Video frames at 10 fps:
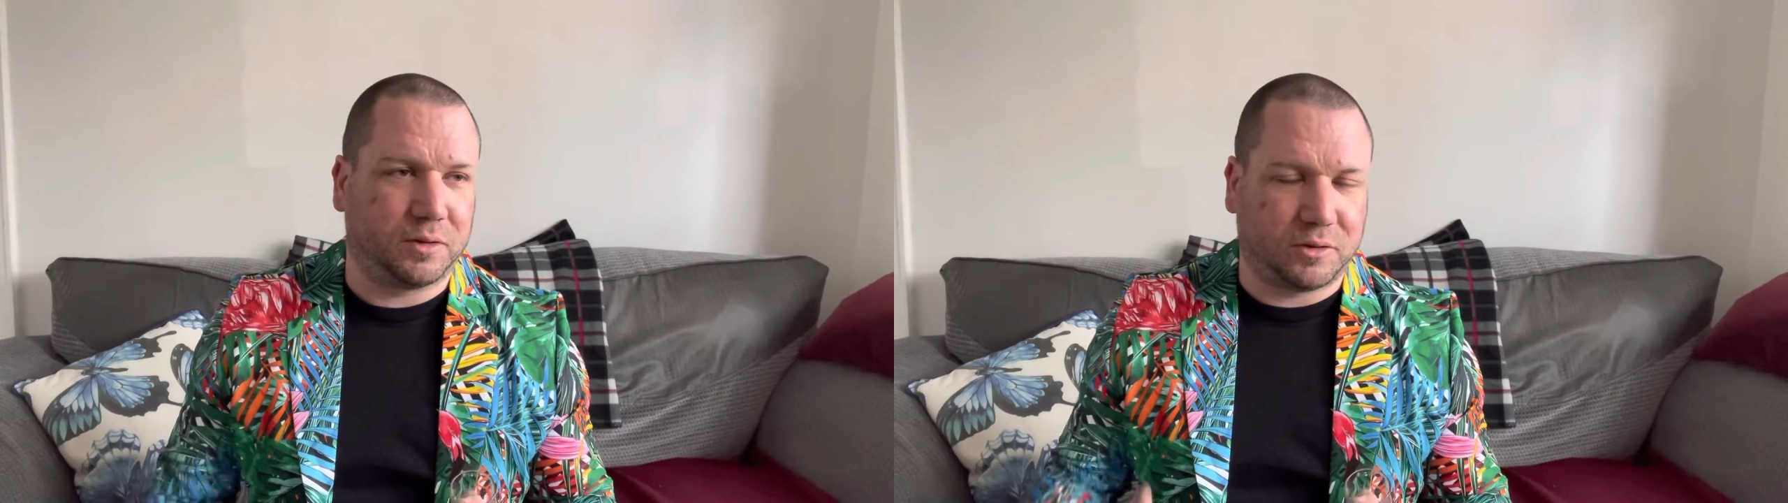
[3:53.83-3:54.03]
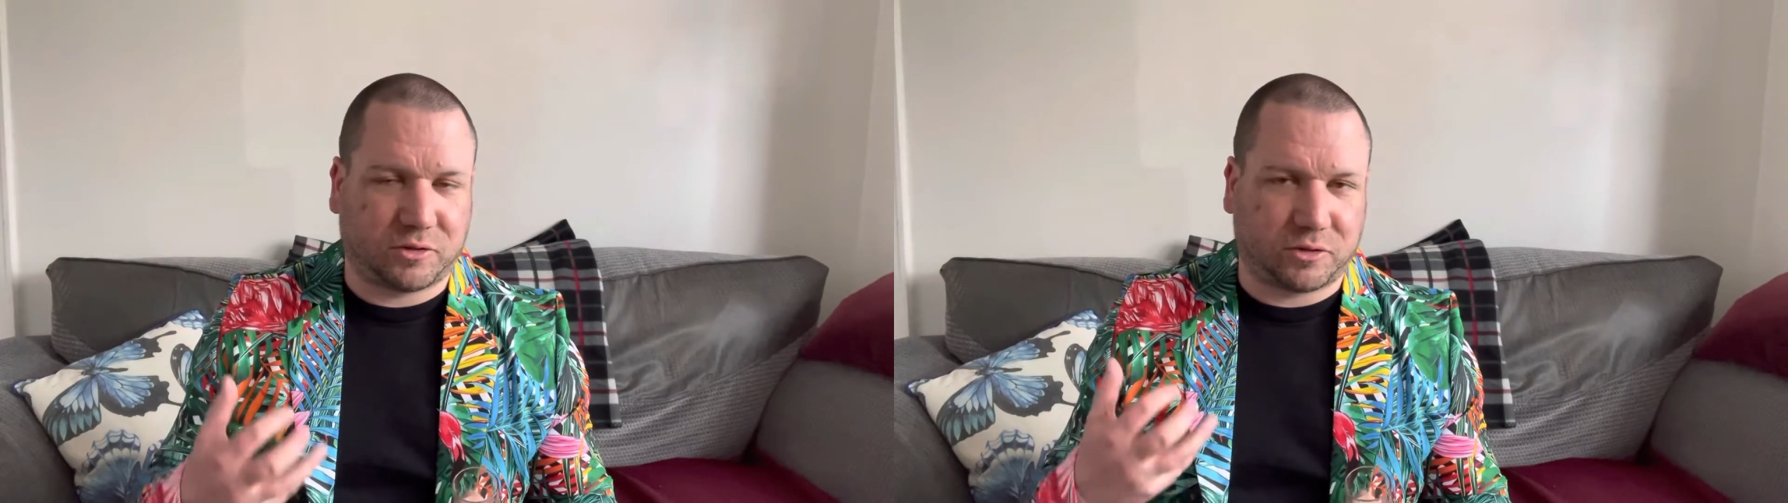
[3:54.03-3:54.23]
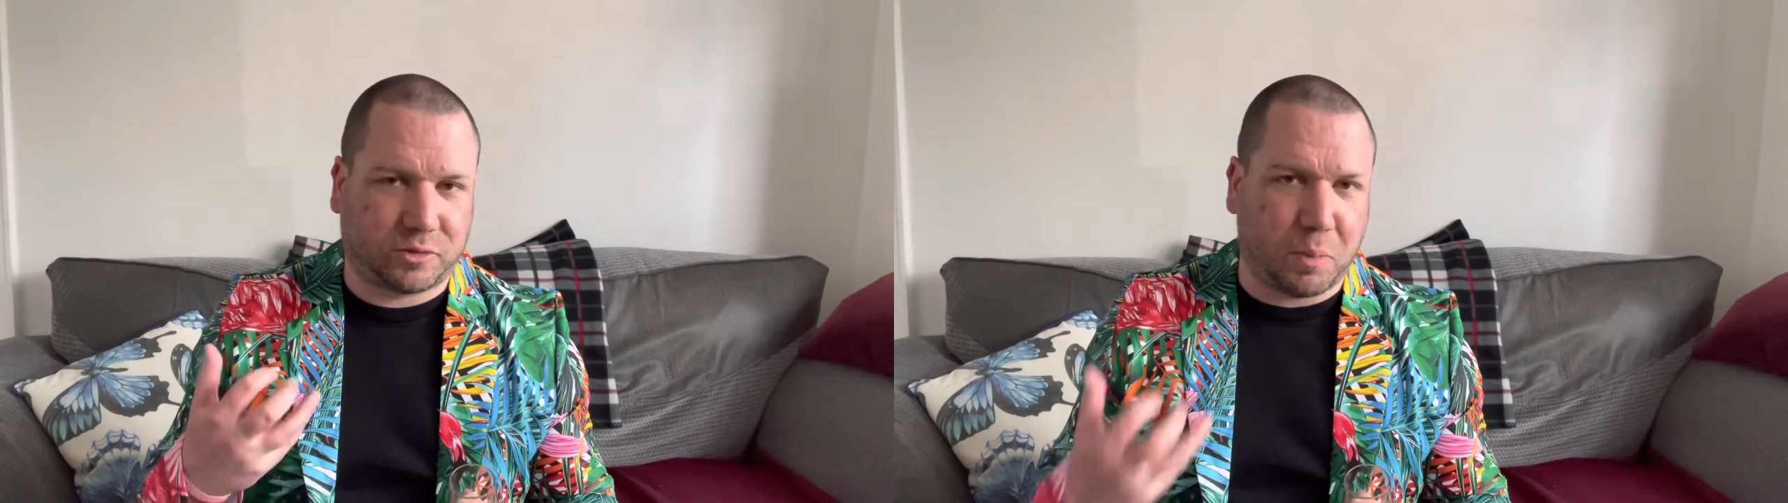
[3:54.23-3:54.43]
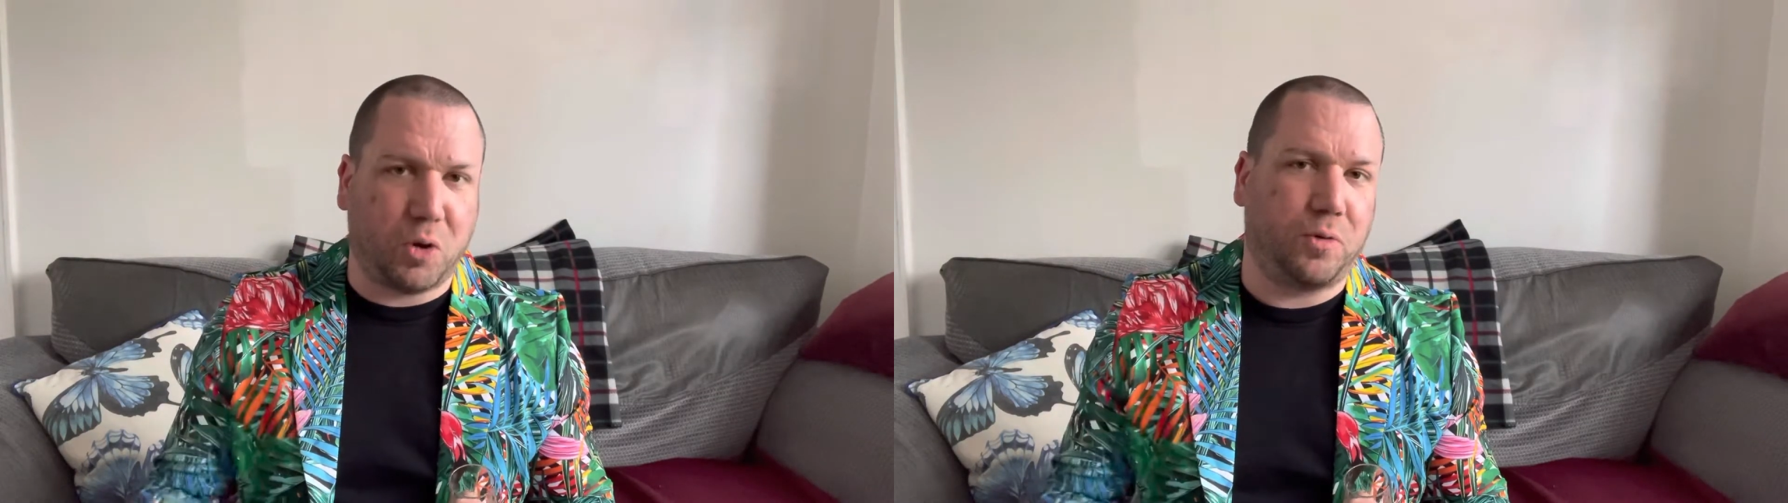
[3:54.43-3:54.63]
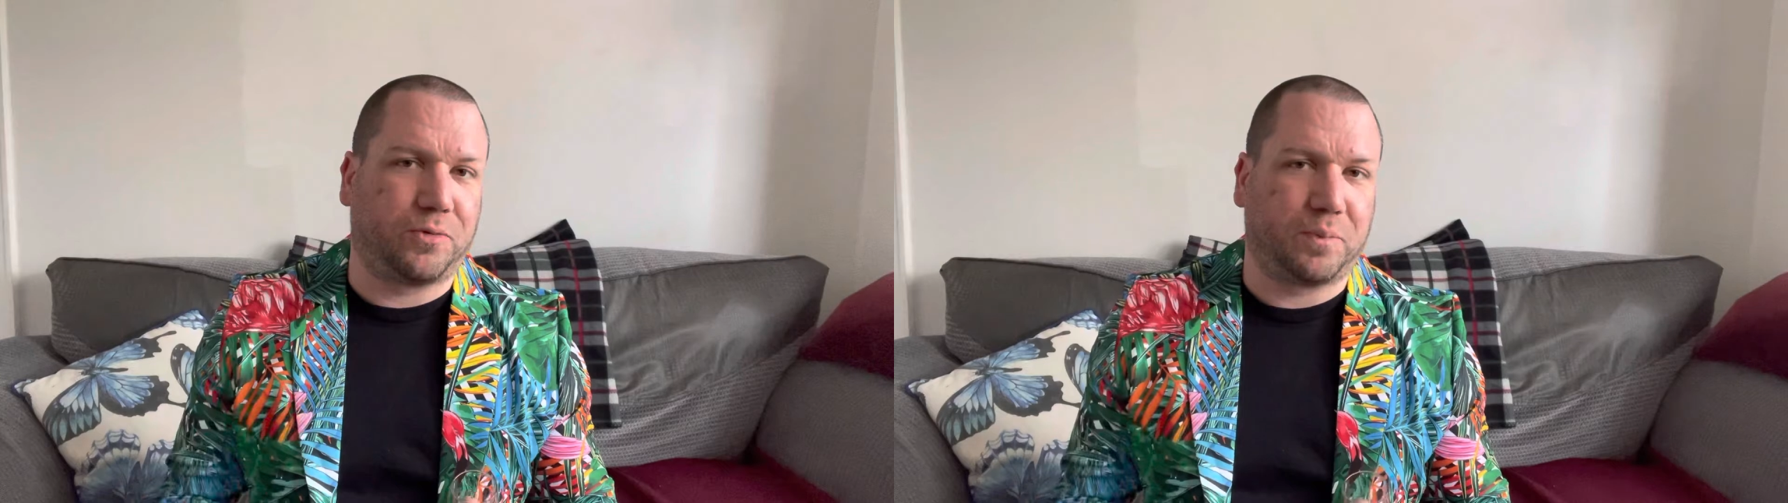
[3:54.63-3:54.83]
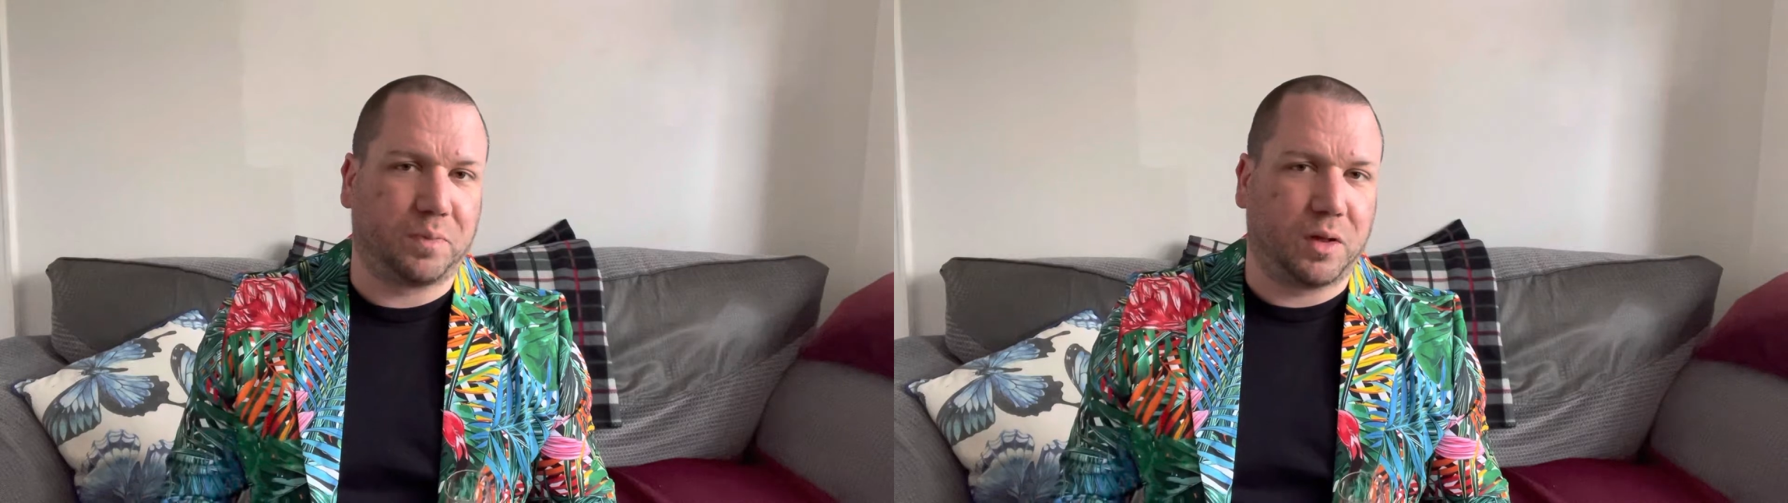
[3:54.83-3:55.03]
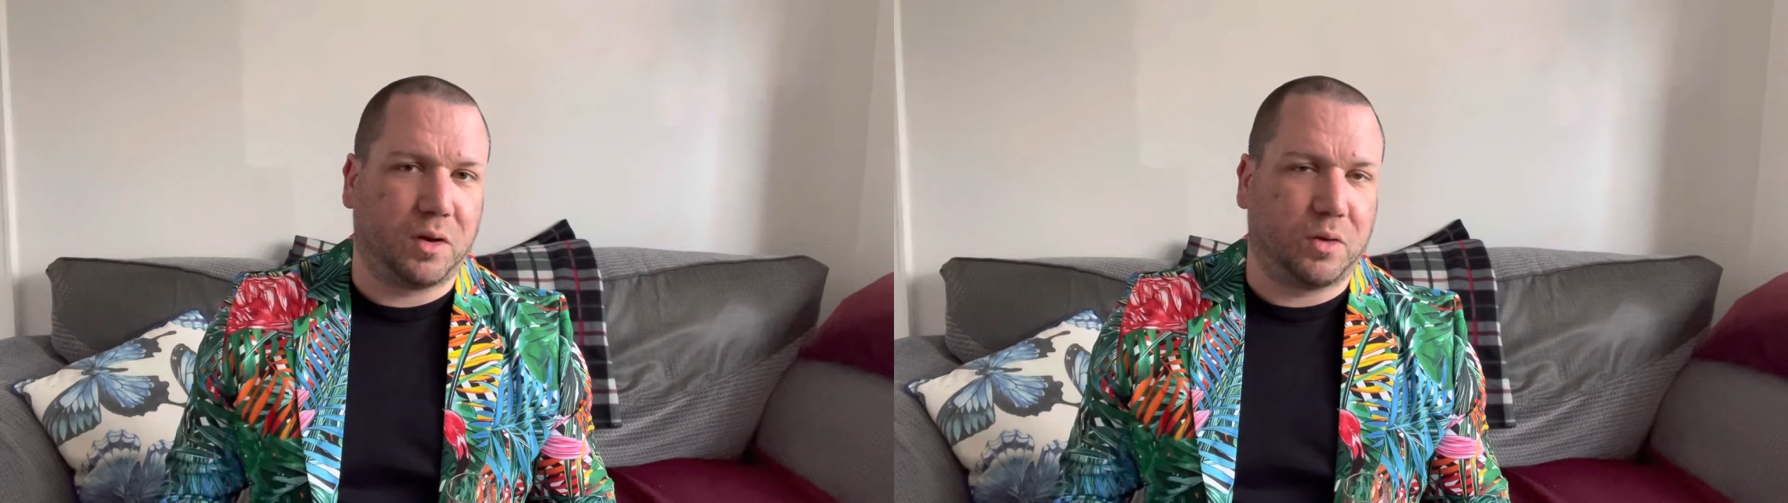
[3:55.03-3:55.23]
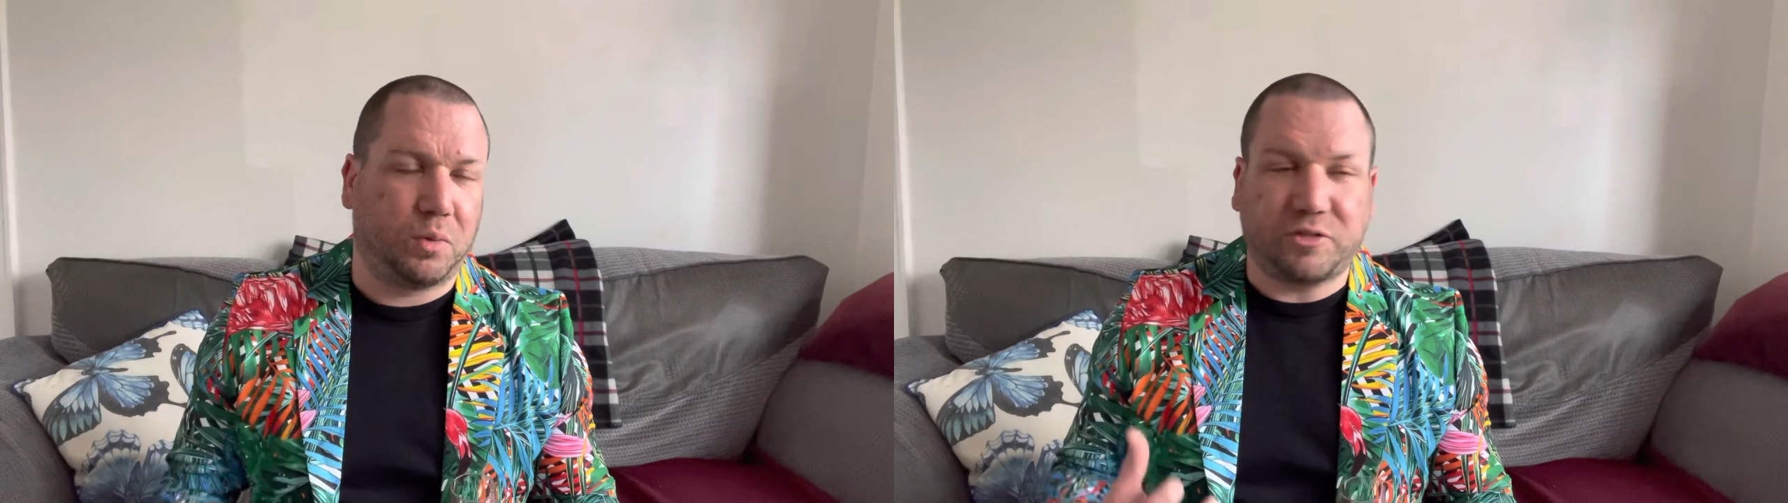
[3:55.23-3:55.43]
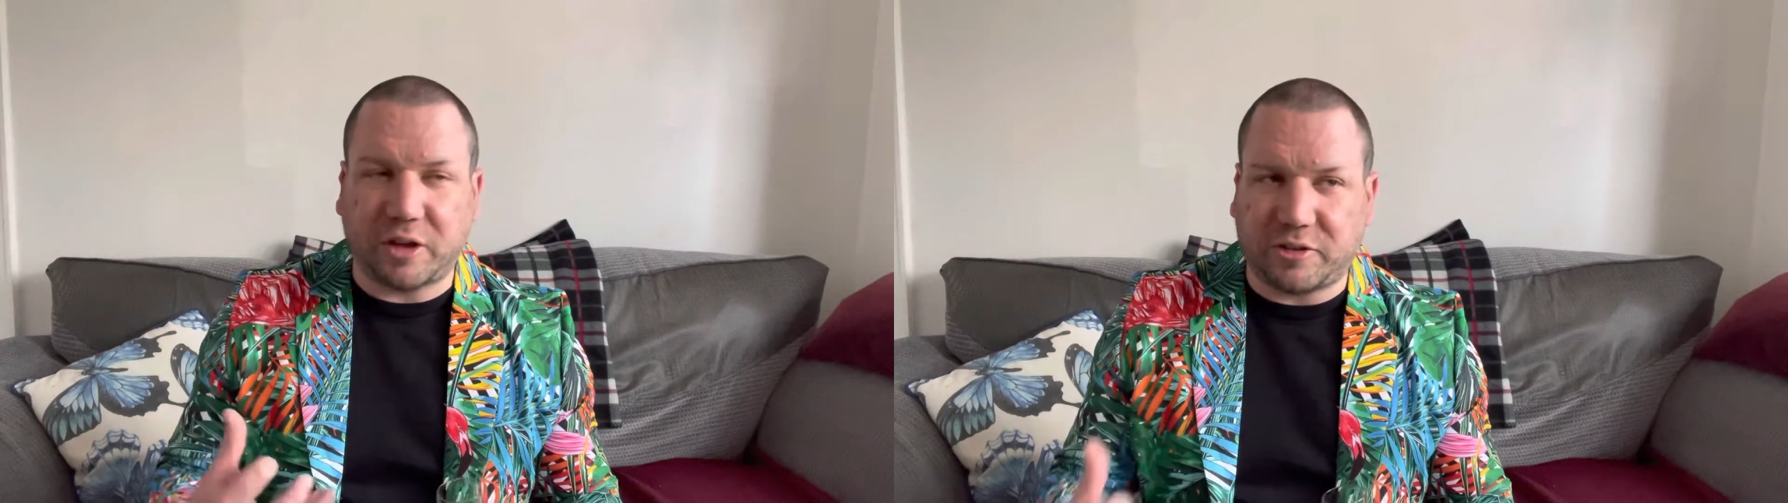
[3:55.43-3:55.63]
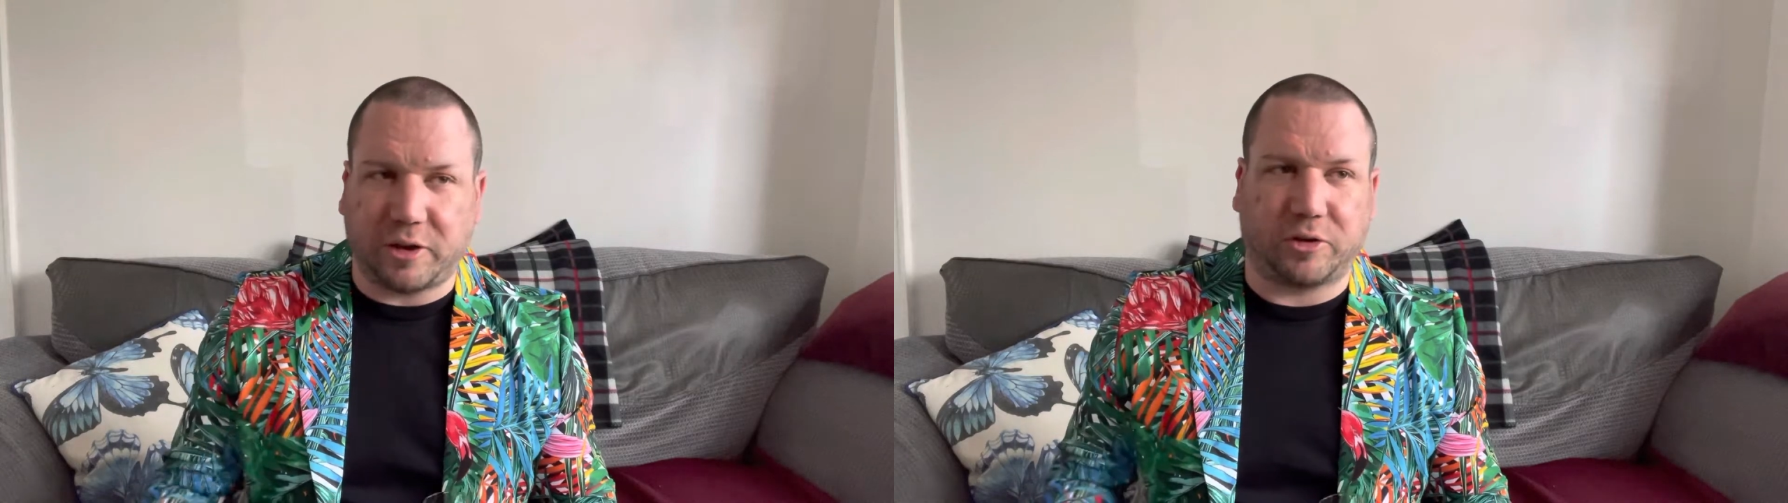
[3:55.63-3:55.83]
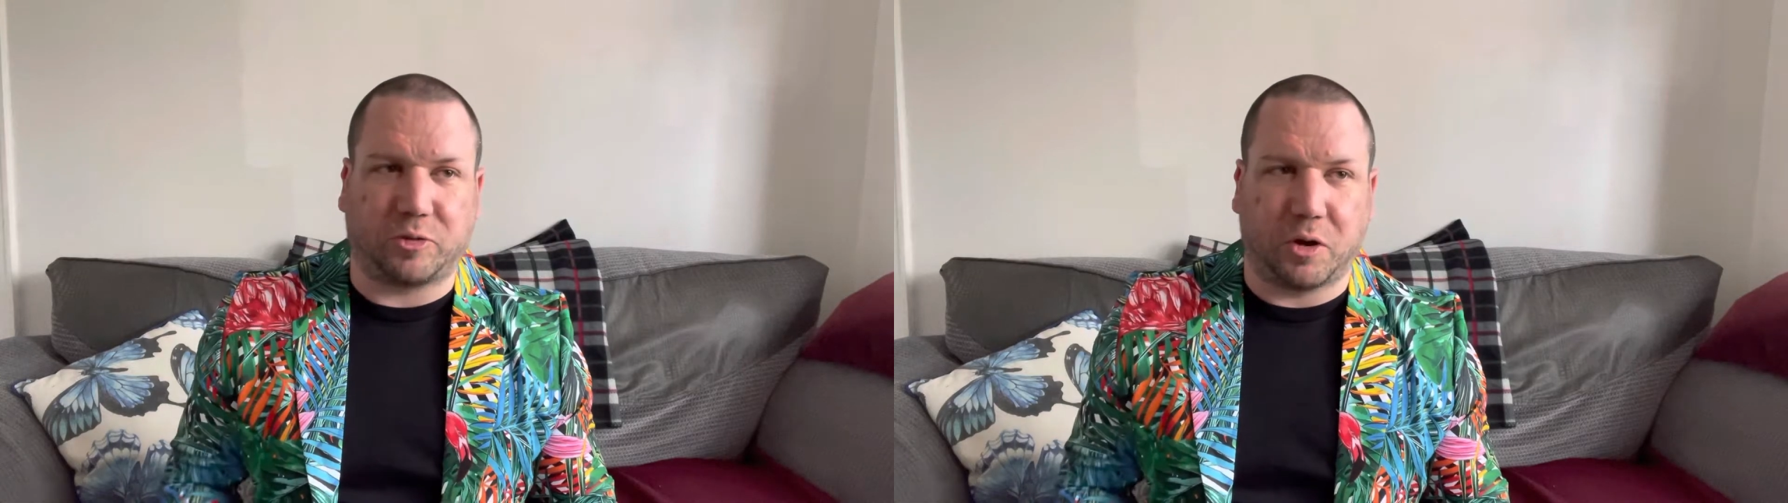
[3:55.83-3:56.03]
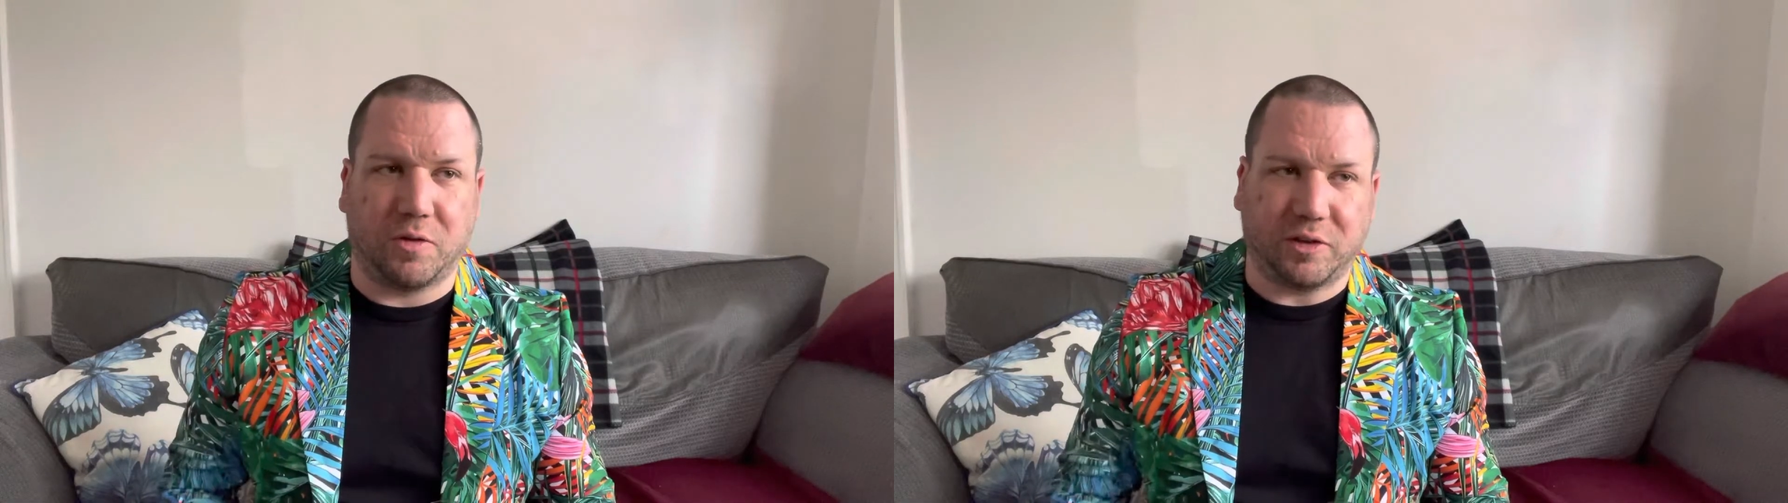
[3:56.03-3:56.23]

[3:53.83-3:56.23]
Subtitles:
Smooth. Wouldn't say silky smooth.